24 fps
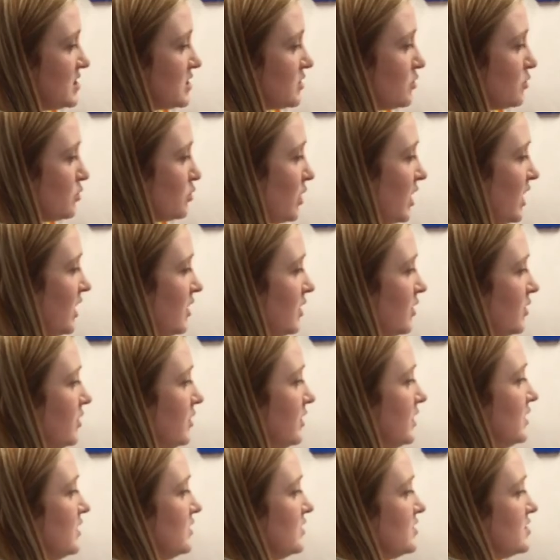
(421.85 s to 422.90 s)
grow,
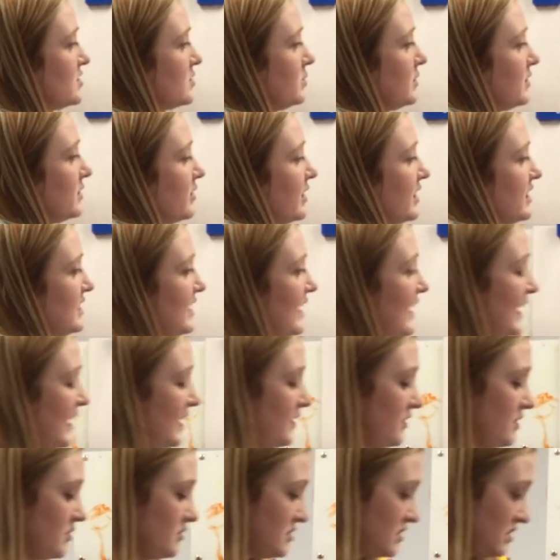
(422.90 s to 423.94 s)
so we're going to add
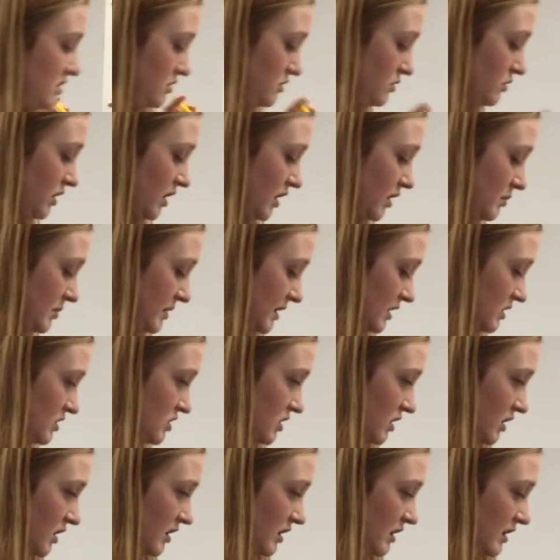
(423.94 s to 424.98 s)
those to our
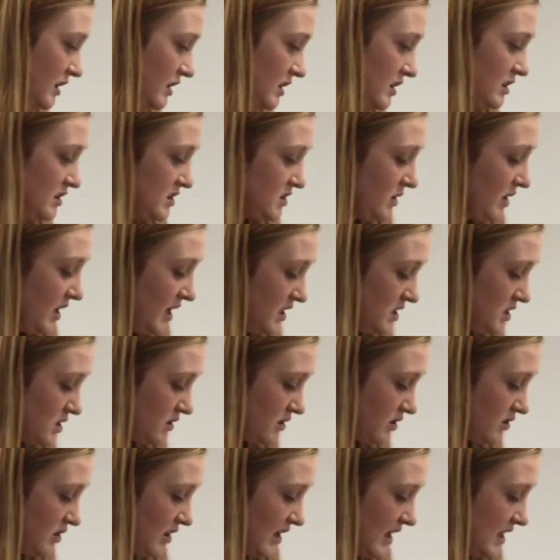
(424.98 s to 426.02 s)
picture. So under
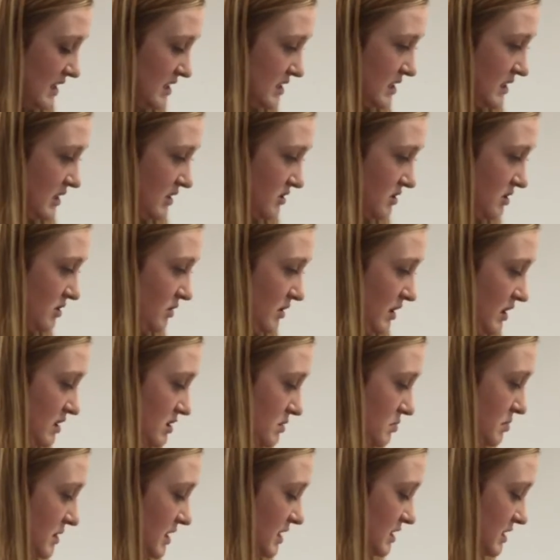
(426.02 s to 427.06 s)
the grass, there's going to
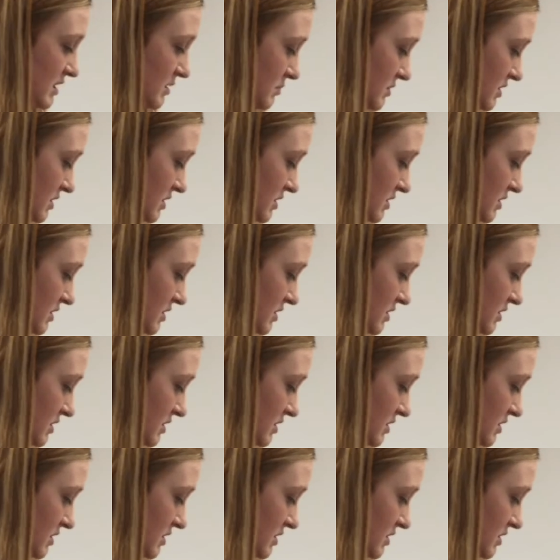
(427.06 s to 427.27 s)
be some